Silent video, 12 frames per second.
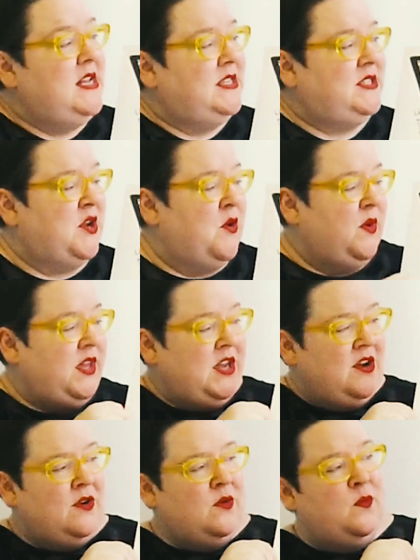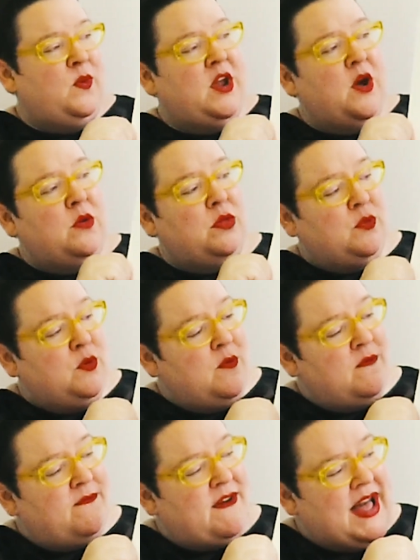So here we go
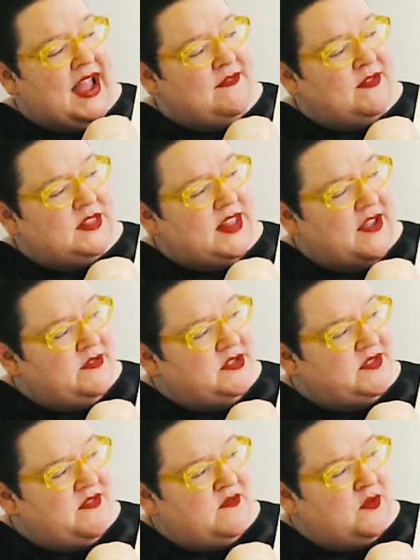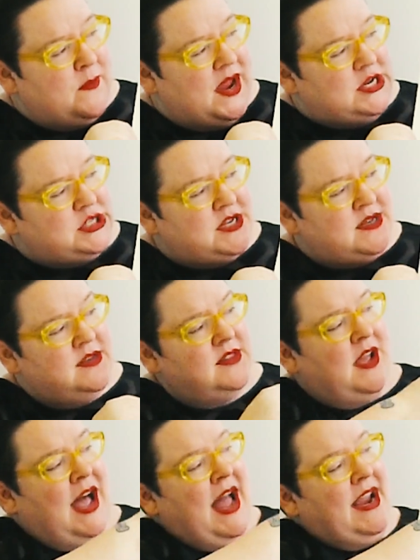through 5 levels of information,
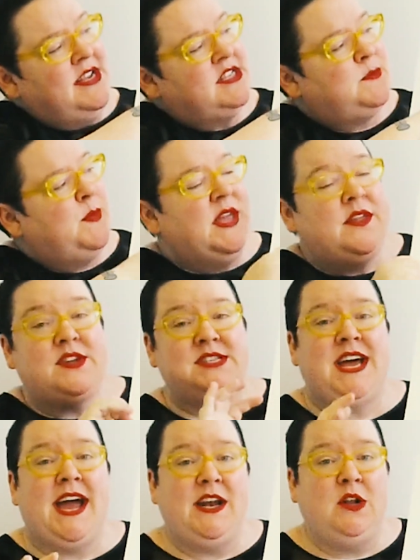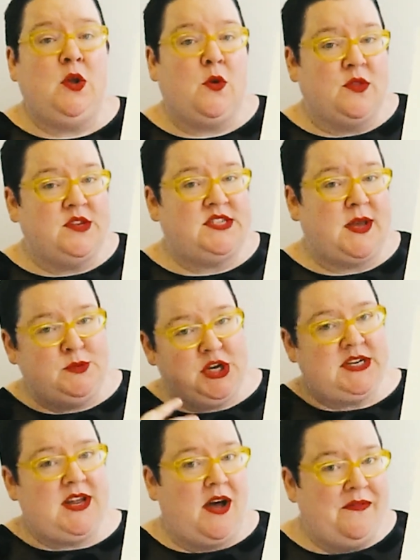the highest being the title or the
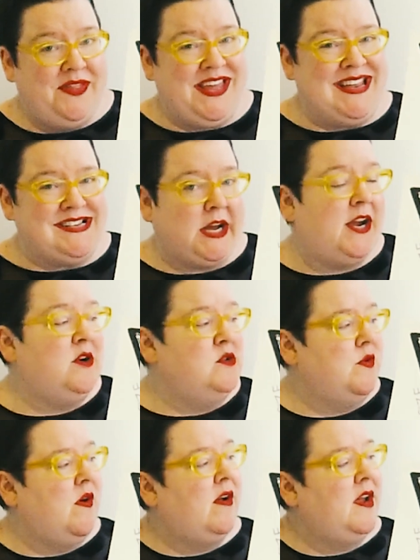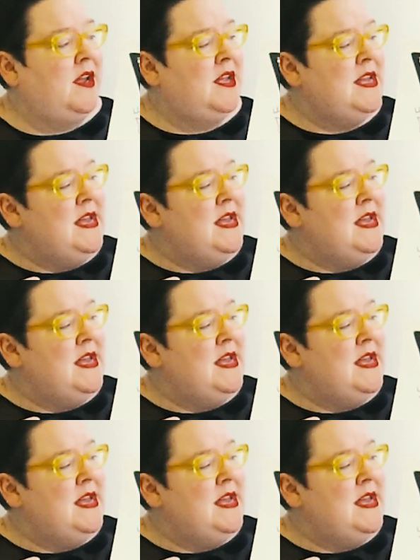subject of the entire drawing.